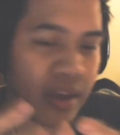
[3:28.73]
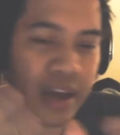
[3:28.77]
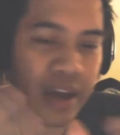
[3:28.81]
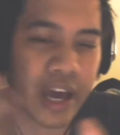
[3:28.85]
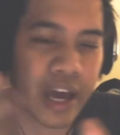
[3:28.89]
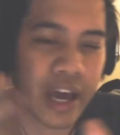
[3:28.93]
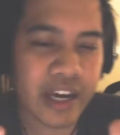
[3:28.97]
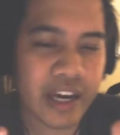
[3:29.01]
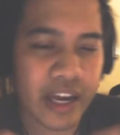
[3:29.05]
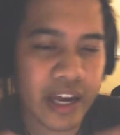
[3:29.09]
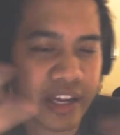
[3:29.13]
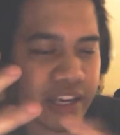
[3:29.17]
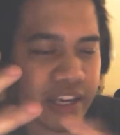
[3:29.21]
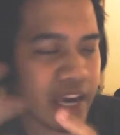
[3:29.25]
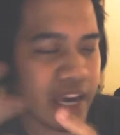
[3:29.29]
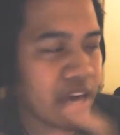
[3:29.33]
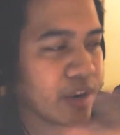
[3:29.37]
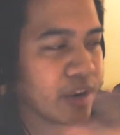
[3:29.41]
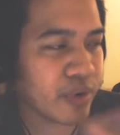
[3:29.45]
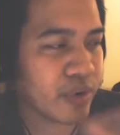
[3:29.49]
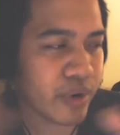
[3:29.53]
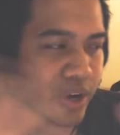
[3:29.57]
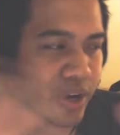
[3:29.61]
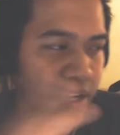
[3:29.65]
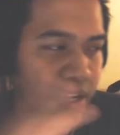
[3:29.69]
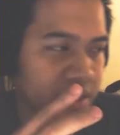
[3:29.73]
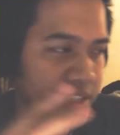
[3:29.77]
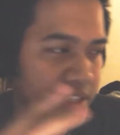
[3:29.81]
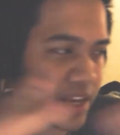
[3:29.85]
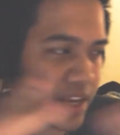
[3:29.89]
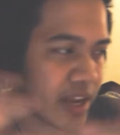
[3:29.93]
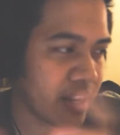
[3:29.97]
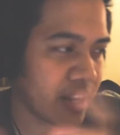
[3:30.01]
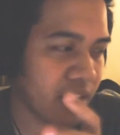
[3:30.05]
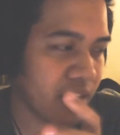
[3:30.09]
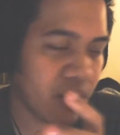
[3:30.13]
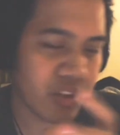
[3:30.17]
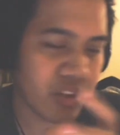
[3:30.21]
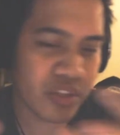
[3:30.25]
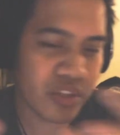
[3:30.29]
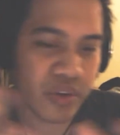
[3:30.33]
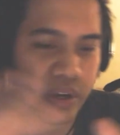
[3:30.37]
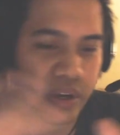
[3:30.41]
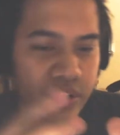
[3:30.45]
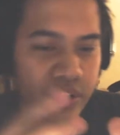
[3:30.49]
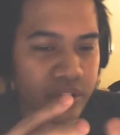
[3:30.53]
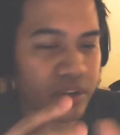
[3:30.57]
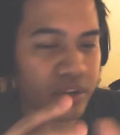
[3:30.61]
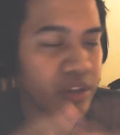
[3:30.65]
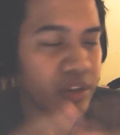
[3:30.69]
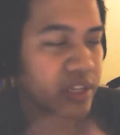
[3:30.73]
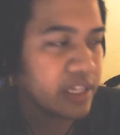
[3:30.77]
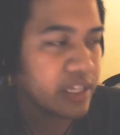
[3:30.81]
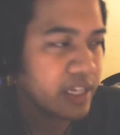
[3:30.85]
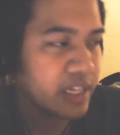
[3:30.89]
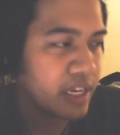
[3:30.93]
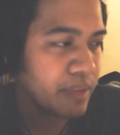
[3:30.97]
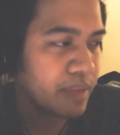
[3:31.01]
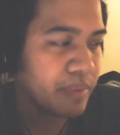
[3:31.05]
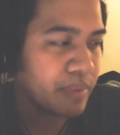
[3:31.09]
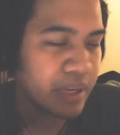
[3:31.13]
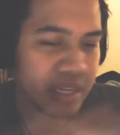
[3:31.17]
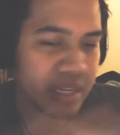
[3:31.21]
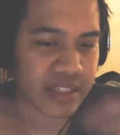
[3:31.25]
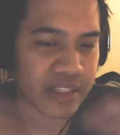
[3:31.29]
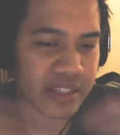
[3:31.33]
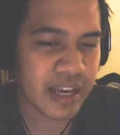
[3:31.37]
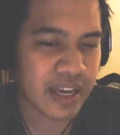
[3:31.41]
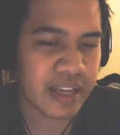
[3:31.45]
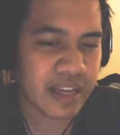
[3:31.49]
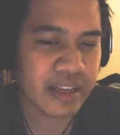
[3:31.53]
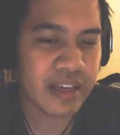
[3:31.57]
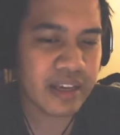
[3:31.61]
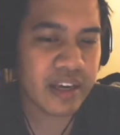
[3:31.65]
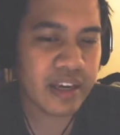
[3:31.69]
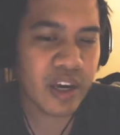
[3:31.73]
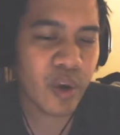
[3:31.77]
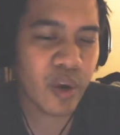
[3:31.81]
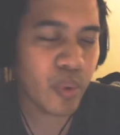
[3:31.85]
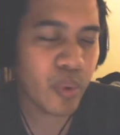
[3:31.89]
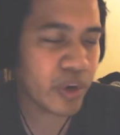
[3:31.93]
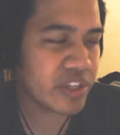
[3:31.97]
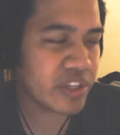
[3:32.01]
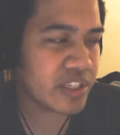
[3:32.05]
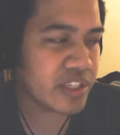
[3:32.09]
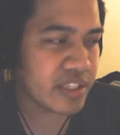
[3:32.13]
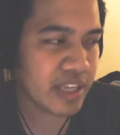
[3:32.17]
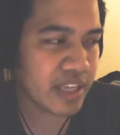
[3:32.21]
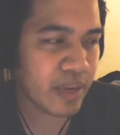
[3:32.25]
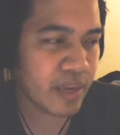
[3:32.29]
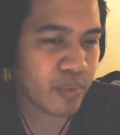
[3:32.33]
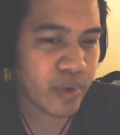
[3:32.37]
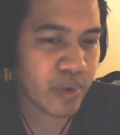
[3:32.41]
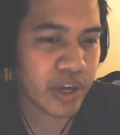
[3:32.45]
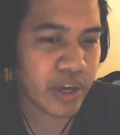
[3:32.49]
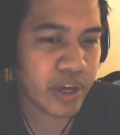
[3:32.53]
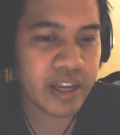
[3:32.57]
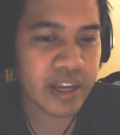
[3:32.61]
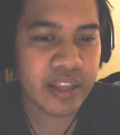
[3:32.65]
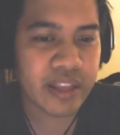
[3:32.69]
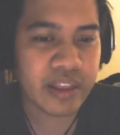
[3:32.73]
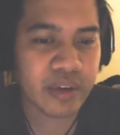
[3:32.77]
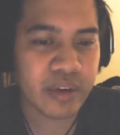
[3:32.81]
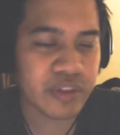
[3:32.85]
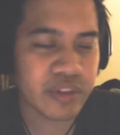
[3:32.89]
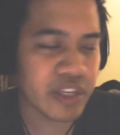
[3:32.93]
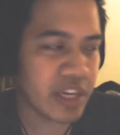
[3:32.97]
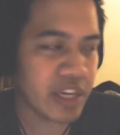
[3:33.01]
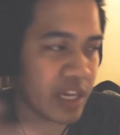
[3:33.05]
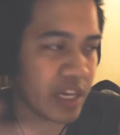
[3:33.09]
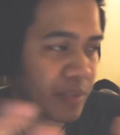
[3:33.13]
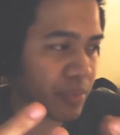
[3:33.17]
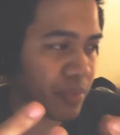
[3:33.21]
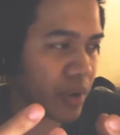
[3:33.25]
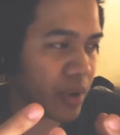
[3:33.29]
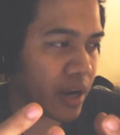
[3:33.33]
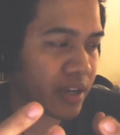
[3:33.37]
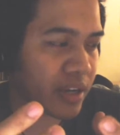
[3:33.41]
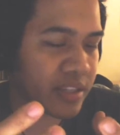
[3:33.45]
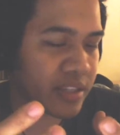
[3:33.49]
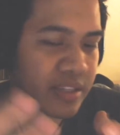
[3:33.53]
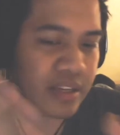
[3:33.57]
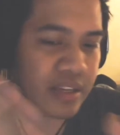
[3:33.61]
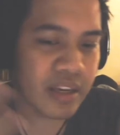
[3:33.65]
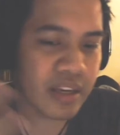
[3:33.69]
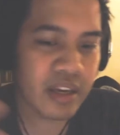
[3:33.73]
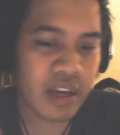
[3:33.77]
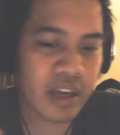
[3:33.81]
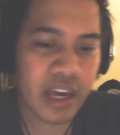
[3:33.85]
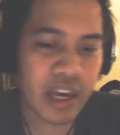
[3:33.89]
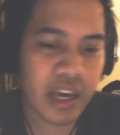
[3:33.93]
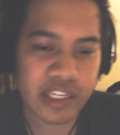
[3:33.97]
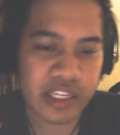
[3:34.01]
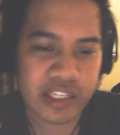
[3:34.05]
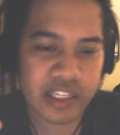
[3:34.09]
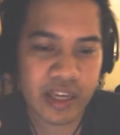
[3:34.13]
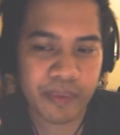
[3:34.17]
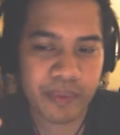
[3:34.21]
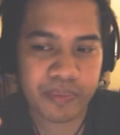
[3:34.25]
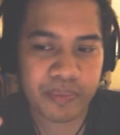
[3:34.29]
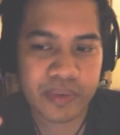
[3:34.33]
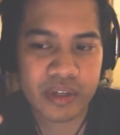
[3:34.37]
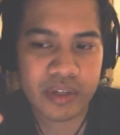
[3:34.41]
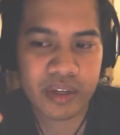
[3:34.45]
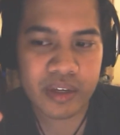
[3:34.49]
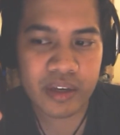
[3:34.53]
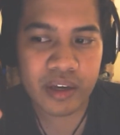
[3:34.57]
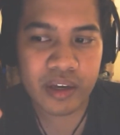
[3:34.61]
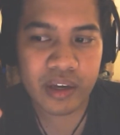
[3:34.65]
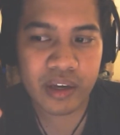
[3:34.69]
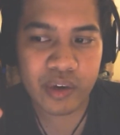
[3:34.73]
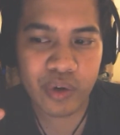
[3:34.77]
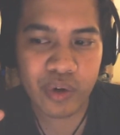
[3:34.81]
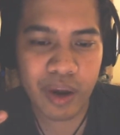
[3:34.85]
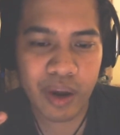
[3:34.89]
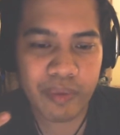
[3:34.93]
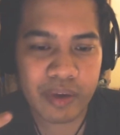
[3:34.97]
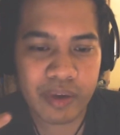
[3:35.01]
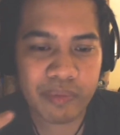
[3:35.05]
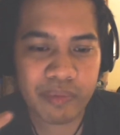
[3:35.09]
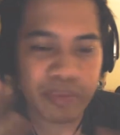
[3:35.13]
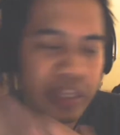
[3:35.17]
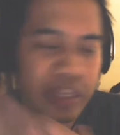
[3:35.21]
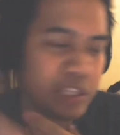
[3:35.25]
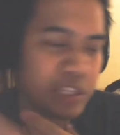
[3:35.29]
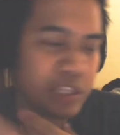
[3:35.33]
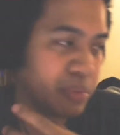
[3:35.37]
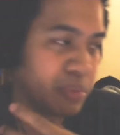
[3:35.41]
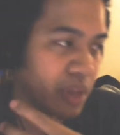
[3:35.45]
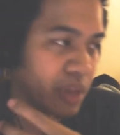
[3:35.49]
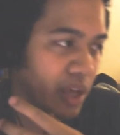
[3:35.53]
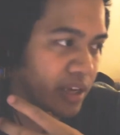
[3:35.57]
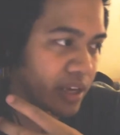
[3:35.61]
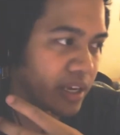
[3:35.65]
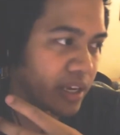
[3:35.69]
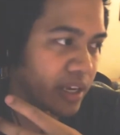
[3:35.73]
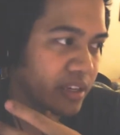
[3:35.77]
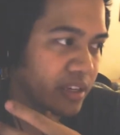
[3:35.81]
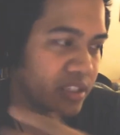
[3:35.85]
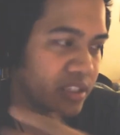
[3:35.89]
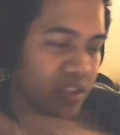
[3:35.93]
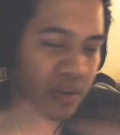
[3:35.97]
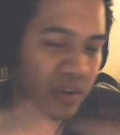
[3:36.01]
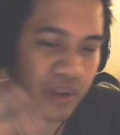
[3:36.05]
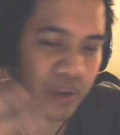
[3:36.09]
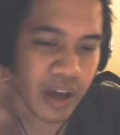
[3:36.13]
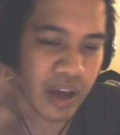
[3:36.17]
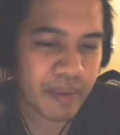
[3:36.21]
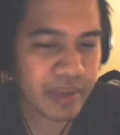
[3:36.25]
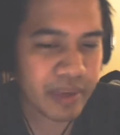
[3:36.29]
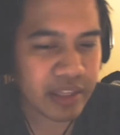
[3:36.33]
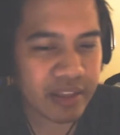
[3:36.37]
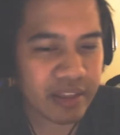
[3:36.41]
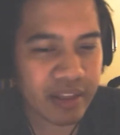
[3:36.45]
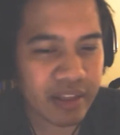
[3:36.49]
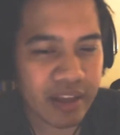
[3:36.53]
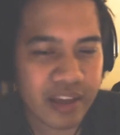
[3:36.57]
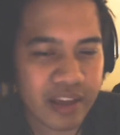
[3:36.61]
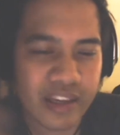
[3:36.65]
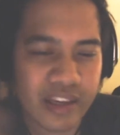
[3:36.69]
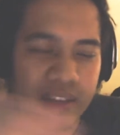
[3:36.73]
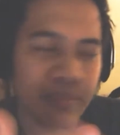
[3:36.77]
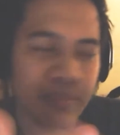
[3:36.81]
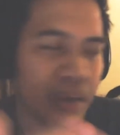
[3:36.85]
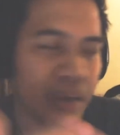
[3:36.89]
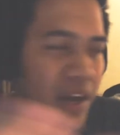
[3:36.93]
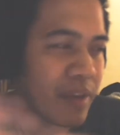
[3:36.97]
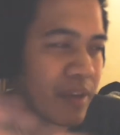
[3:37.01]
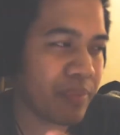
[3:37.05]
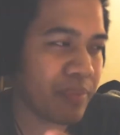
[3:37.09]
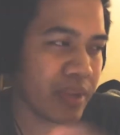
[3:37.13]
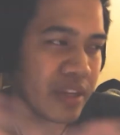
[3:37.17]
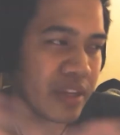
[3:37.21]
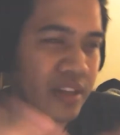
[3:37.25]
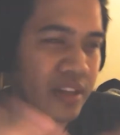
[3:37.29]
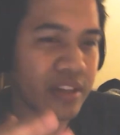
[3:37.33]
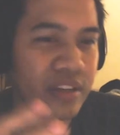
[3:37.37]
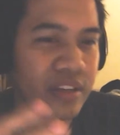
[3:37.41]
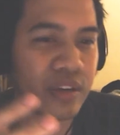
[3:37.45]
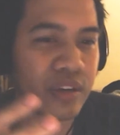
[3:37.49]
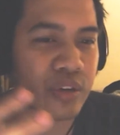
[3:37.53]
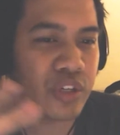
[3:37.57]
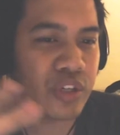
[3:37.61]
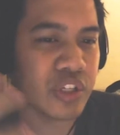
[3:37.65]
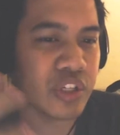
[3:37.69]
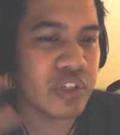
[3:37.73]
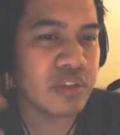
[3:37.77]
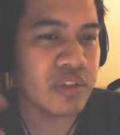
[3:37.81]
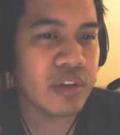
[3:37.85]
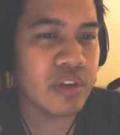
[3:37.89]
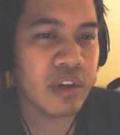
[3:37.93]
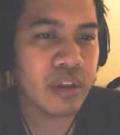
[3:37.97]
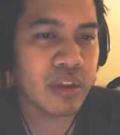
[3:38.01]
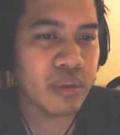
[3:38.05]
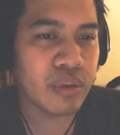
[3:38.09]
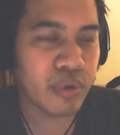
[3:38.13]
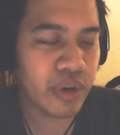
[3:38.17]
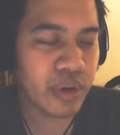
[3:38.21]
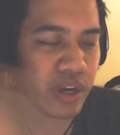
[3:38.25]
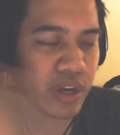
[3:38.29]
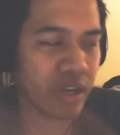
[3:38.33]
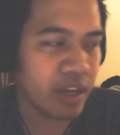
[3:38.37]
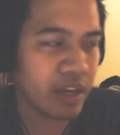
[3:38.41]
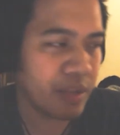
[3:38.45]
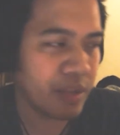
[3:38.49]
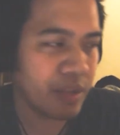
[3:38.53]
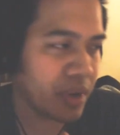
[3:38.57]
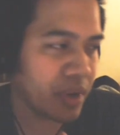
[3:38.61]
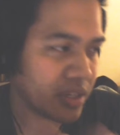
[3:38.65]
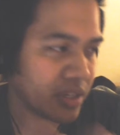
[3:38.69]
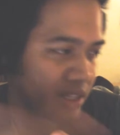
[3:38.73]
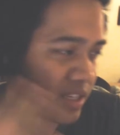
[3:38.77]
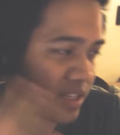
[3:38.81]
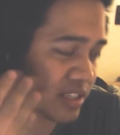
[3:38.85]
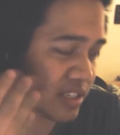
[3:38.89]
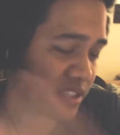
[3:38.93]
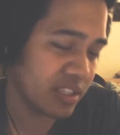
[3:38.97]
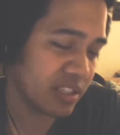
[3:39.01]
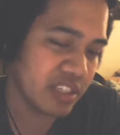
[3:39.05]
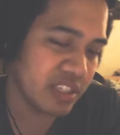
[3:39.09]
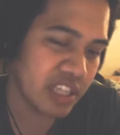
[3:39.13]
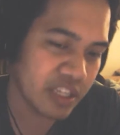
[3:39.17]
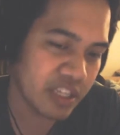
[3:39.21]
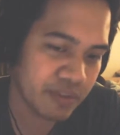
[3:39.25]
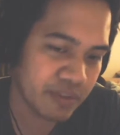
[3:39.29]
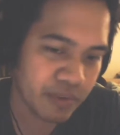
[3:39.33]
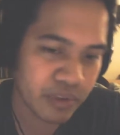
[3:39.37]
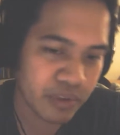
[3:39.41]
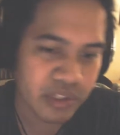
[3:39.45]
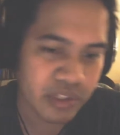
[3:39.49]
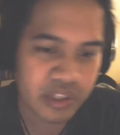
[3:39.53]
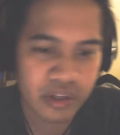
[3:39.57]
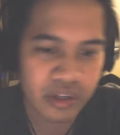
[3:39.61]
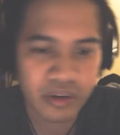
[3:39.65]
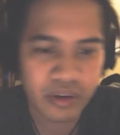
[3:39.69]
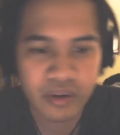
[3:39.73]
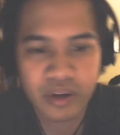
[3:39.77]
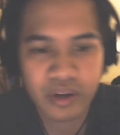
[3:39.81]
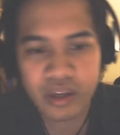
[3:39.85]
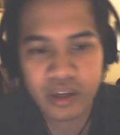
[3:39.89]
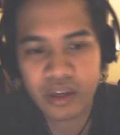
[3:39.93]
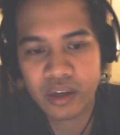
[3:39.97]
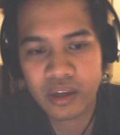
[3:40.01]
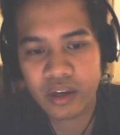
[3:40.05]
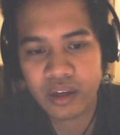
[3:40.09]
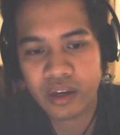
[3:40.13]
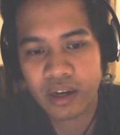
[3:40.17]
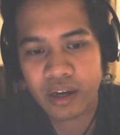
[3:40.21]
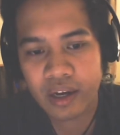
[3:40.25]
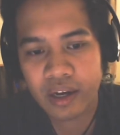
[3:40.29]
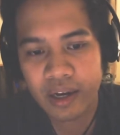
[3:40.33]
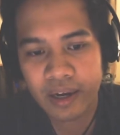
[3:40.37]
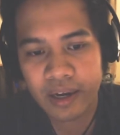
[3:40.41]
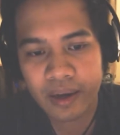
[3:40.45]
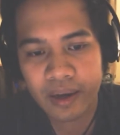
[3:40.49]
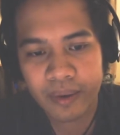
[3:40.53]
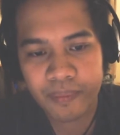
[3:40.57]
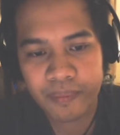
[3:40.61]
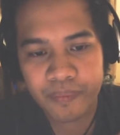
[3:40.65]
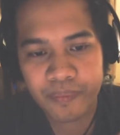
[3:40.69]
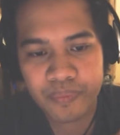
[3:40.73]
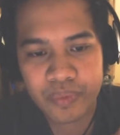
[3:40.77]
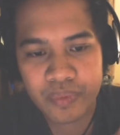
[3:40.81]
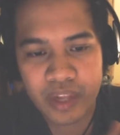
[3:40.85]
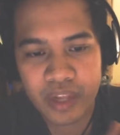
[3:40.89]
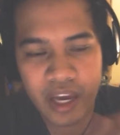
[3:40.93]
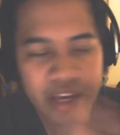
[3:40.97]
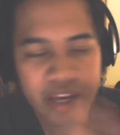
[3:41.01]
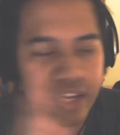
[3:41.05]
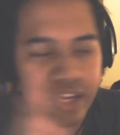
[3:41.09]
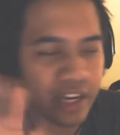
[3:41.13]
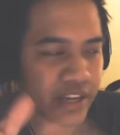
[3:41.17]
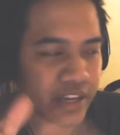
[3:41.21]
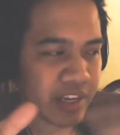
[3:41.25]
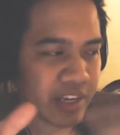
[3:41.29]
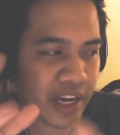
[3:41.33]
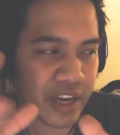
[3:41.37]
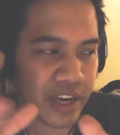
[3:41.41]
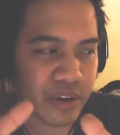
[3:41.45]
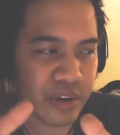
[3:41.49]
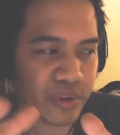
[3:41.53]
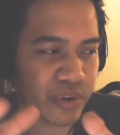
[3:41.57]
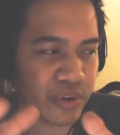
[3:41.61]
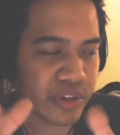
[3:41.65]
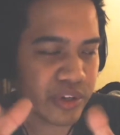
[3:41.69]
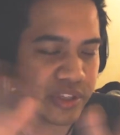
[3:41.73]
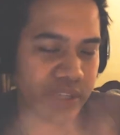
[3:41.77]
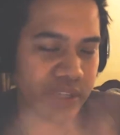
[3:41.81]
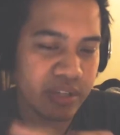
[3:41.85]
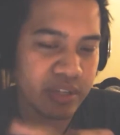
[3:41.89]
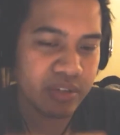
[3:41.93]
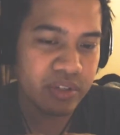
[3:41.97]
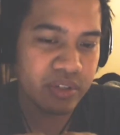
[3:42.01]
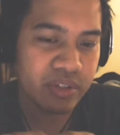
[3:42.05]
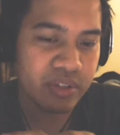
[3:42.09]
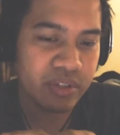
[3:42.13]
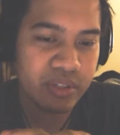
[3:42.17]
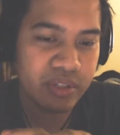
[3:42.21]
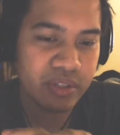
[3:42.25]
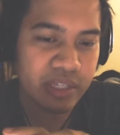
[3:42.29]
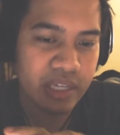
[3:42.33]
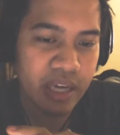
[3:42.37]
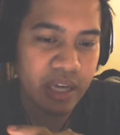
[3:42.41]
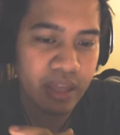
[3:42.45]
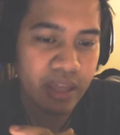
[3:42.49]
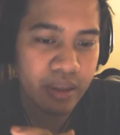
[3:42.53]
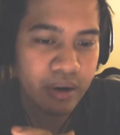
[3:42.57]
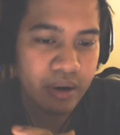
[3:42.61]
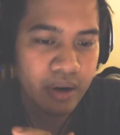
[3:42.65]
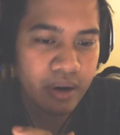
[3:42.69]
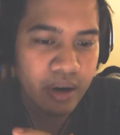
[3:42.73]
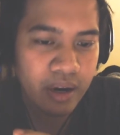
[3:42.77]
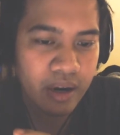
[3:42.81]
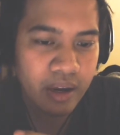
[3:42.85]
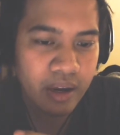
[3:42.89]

I kind of categorize that also under clean hit because it works the same way. There's a hitbox, except grabbing beats blocking. So, in my opinion, you're just throwing out a hitbox and it's successful. So, I kind of categorize those two together.